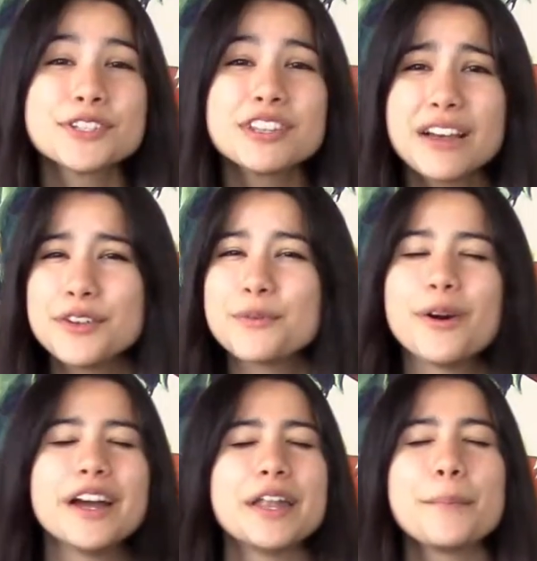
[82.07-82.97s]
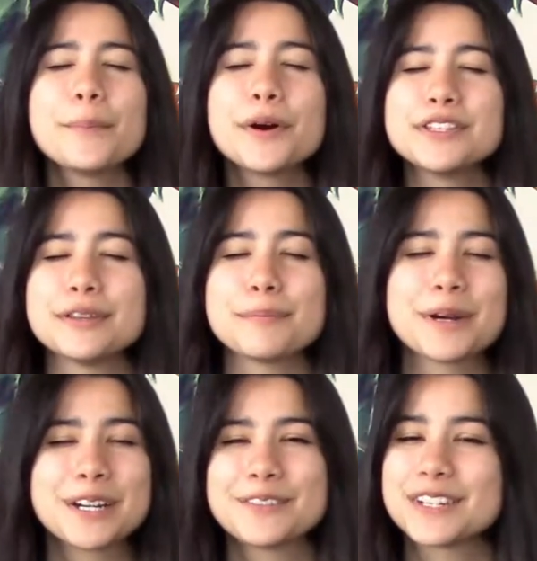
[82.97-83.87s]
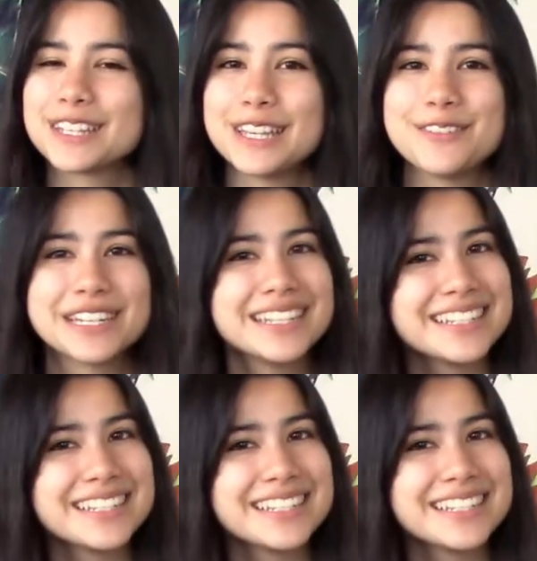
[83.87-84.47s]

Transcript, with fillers: 11:1 puts it perfectly when it